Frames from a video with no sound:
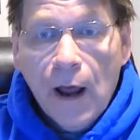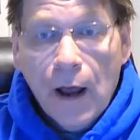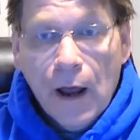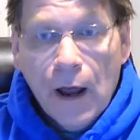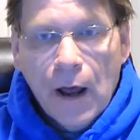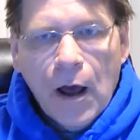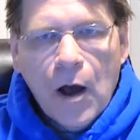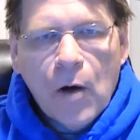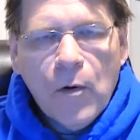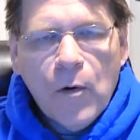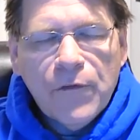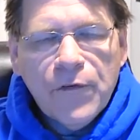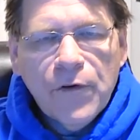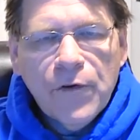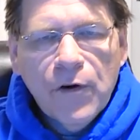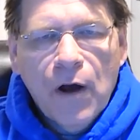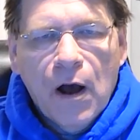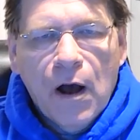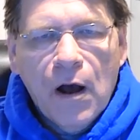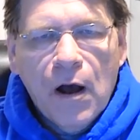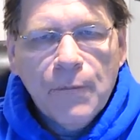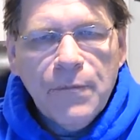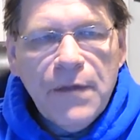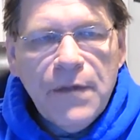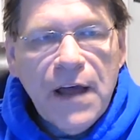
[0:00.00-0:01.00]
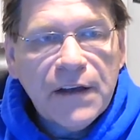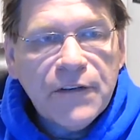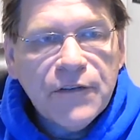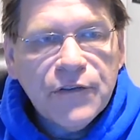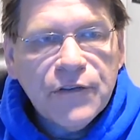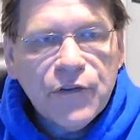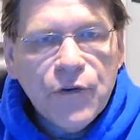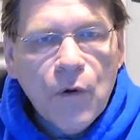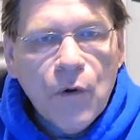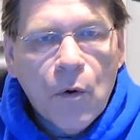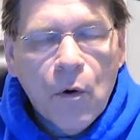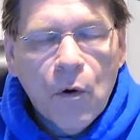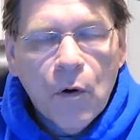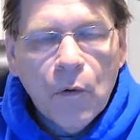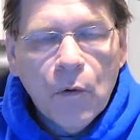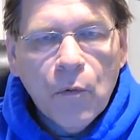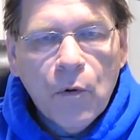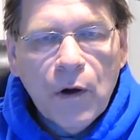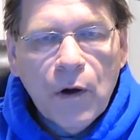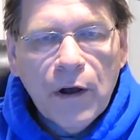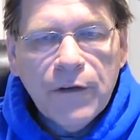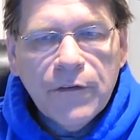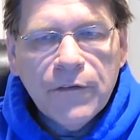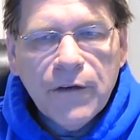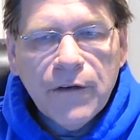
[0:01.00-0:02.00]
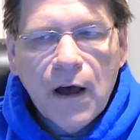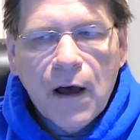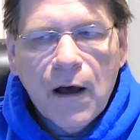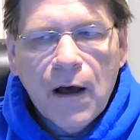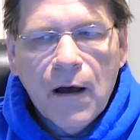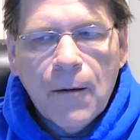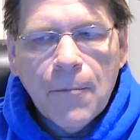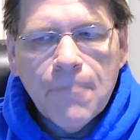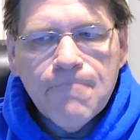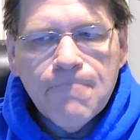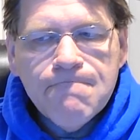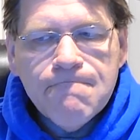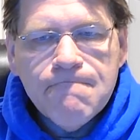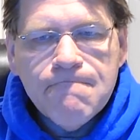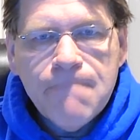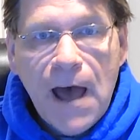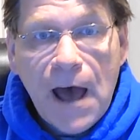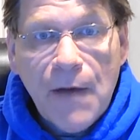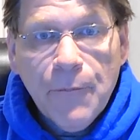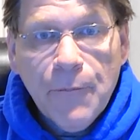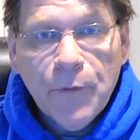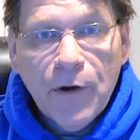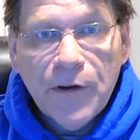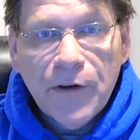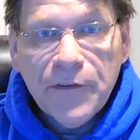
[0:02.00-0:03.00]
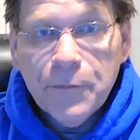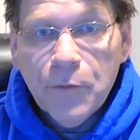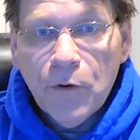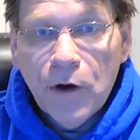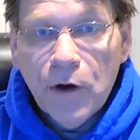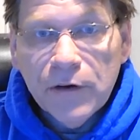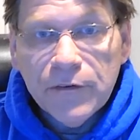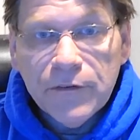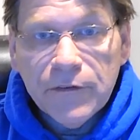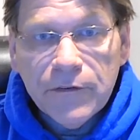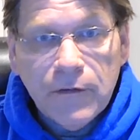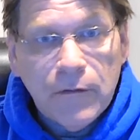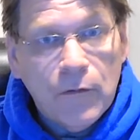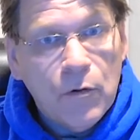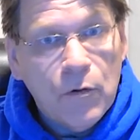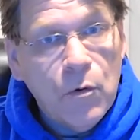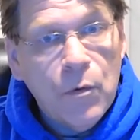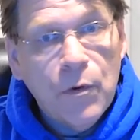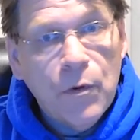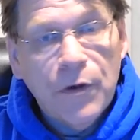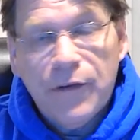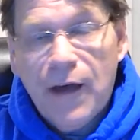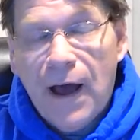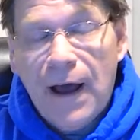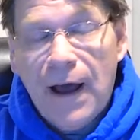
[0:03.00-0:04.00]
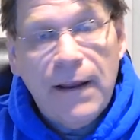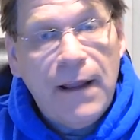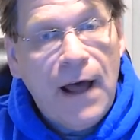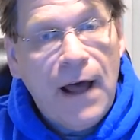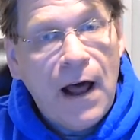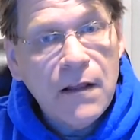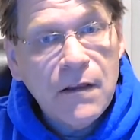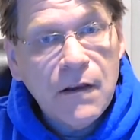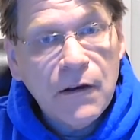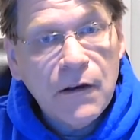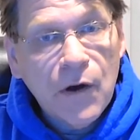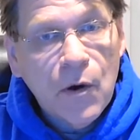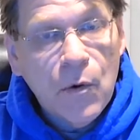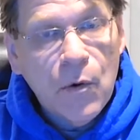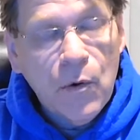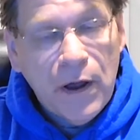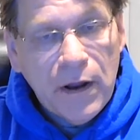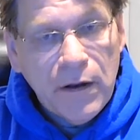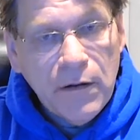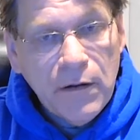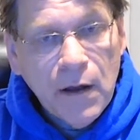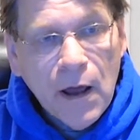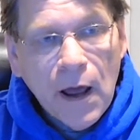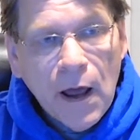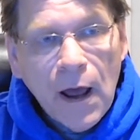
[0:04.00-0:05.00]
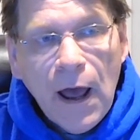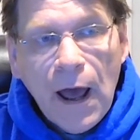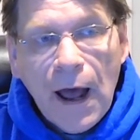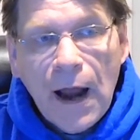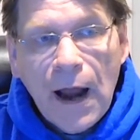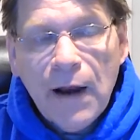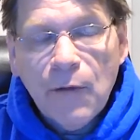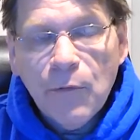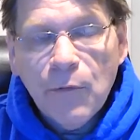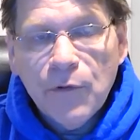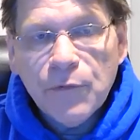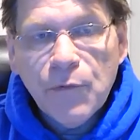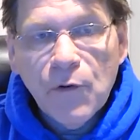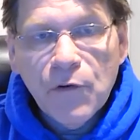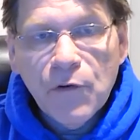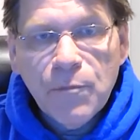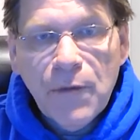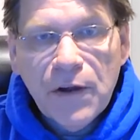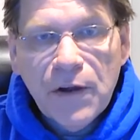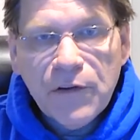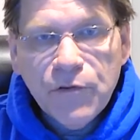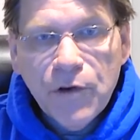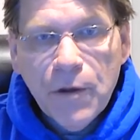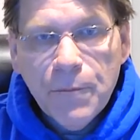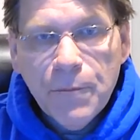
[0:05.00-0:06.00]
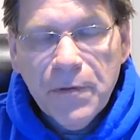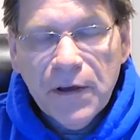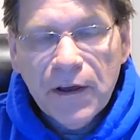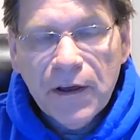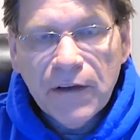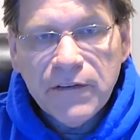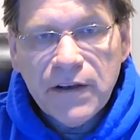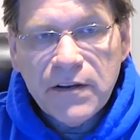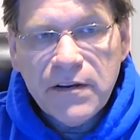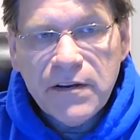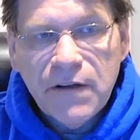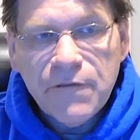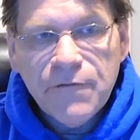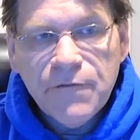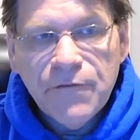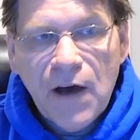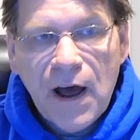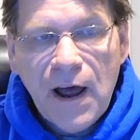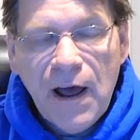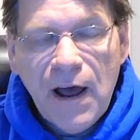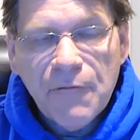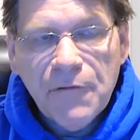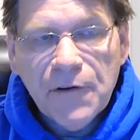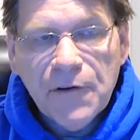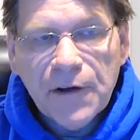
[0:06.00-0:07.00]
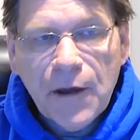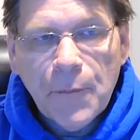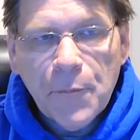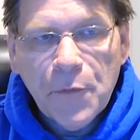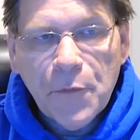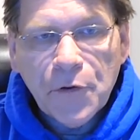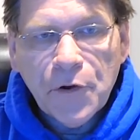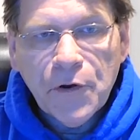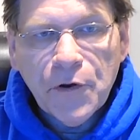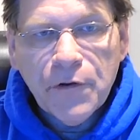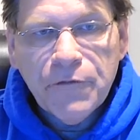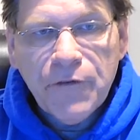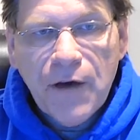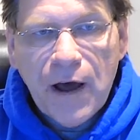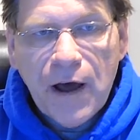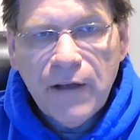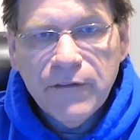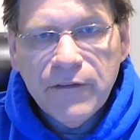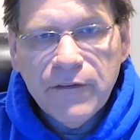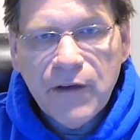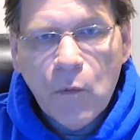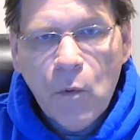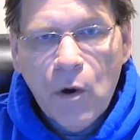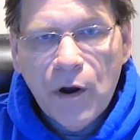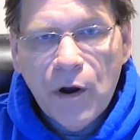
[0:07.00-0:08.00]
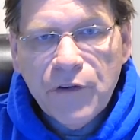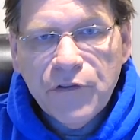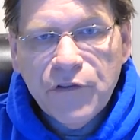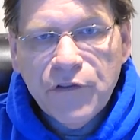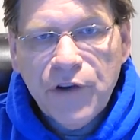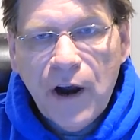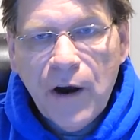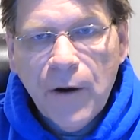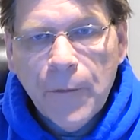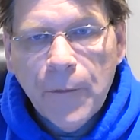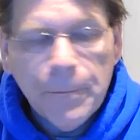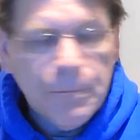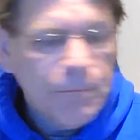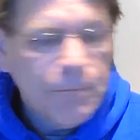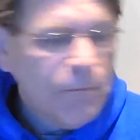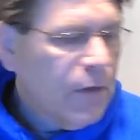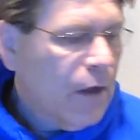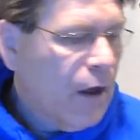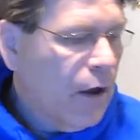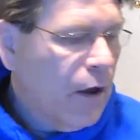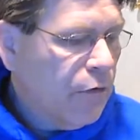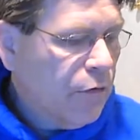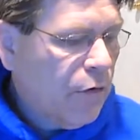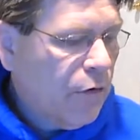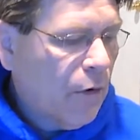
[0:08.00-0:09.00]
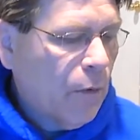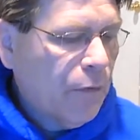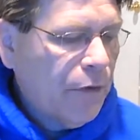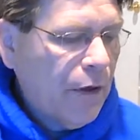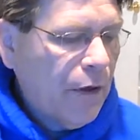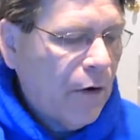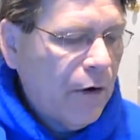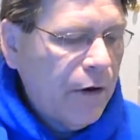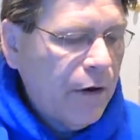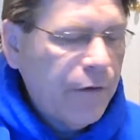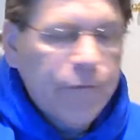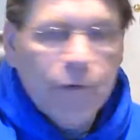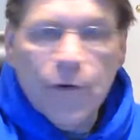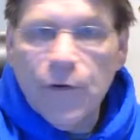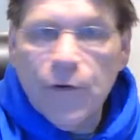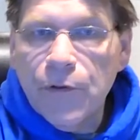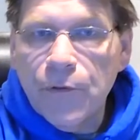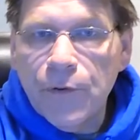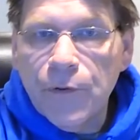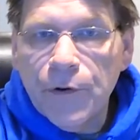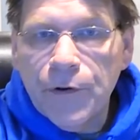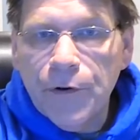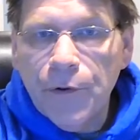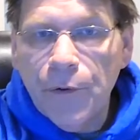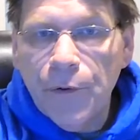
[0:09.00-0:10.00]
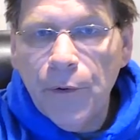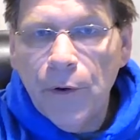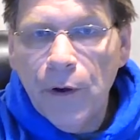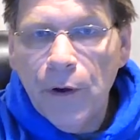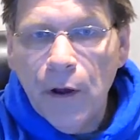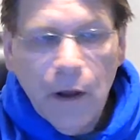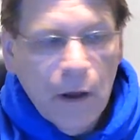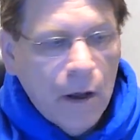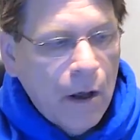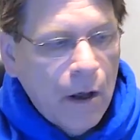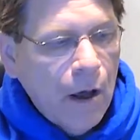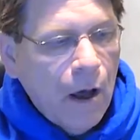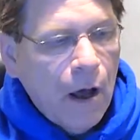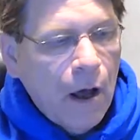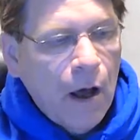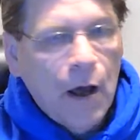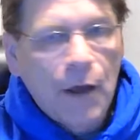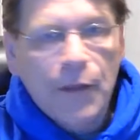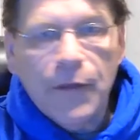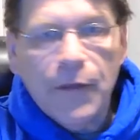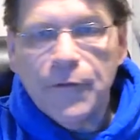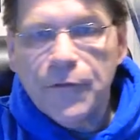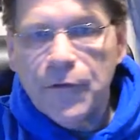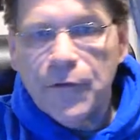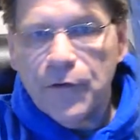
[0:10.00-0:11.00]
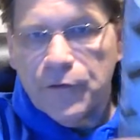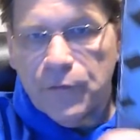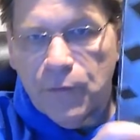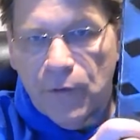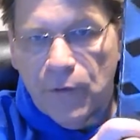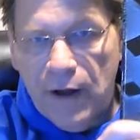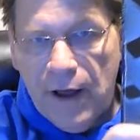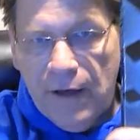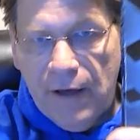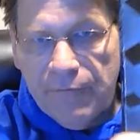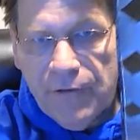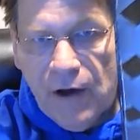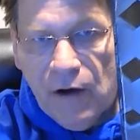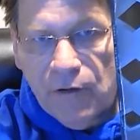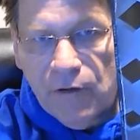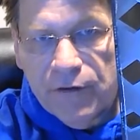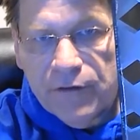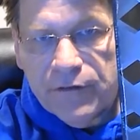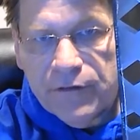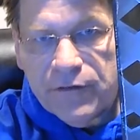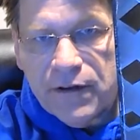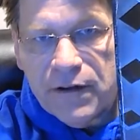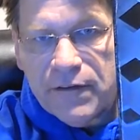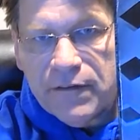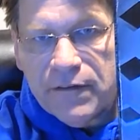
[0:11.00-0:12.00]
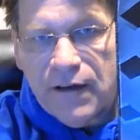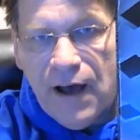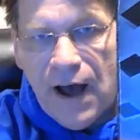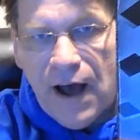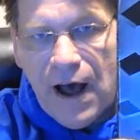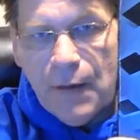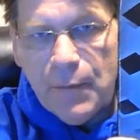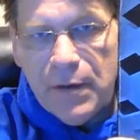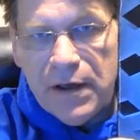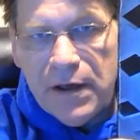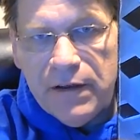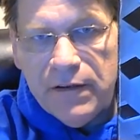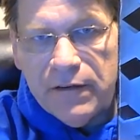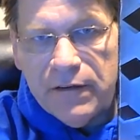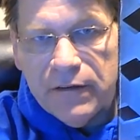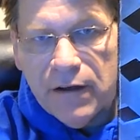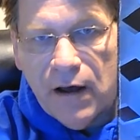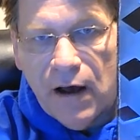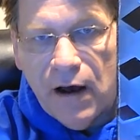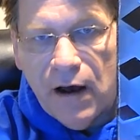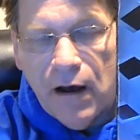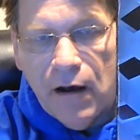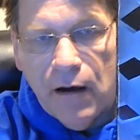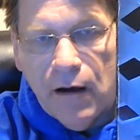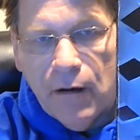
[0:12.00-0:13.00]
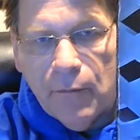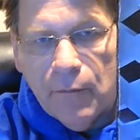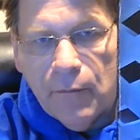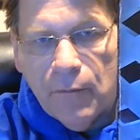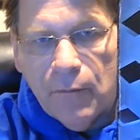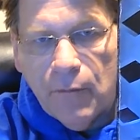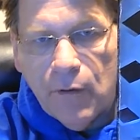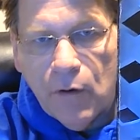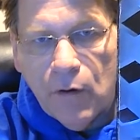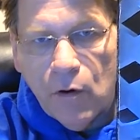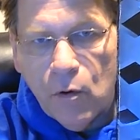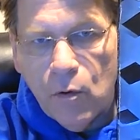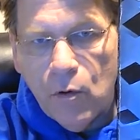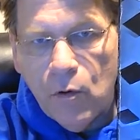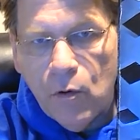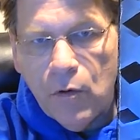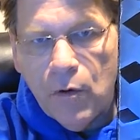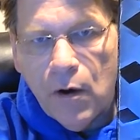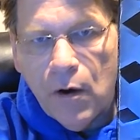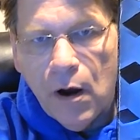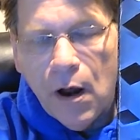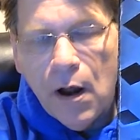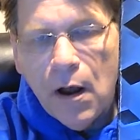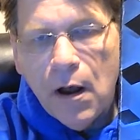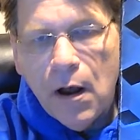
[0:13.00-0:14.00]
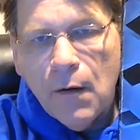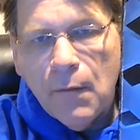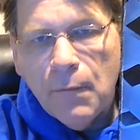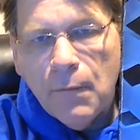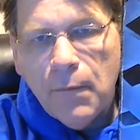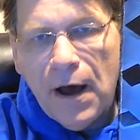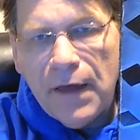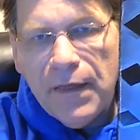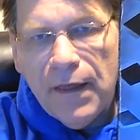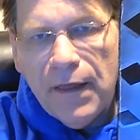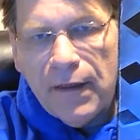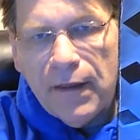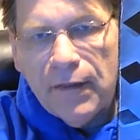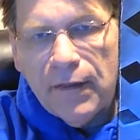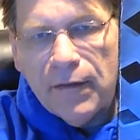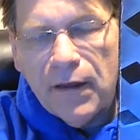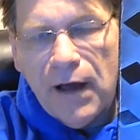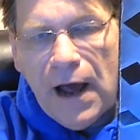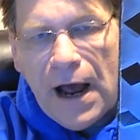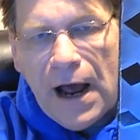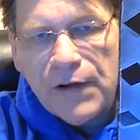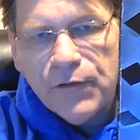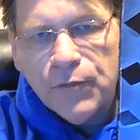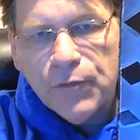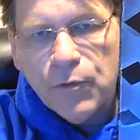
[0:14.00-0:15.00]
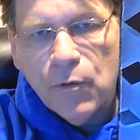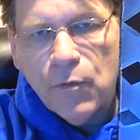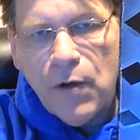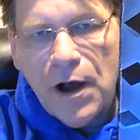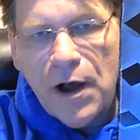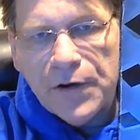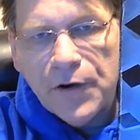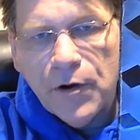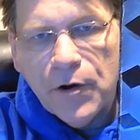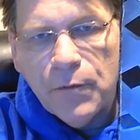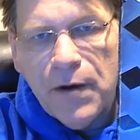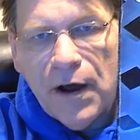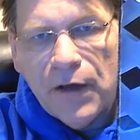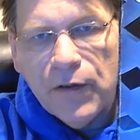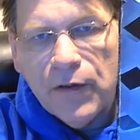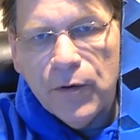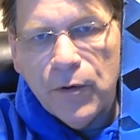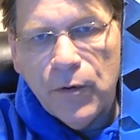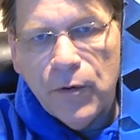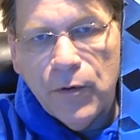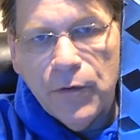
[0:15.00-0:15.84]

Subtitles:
However, next door was Half Price Books. Who was I not to go in? And it was worth my trip because I did have a couple good finds I want to share. So without any further ado, the first one I found is the Tommy's Who by the actual record by the Who.